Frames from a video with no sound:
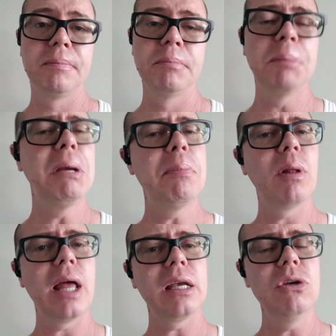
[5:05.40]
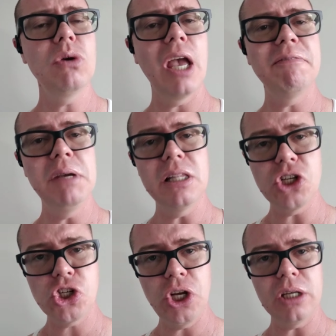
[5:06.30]
But people like you gave me the
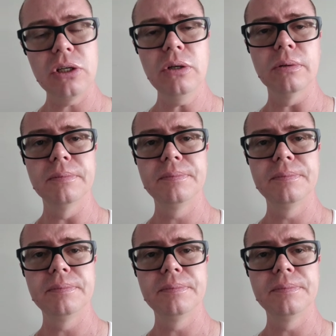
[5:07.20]
shit too.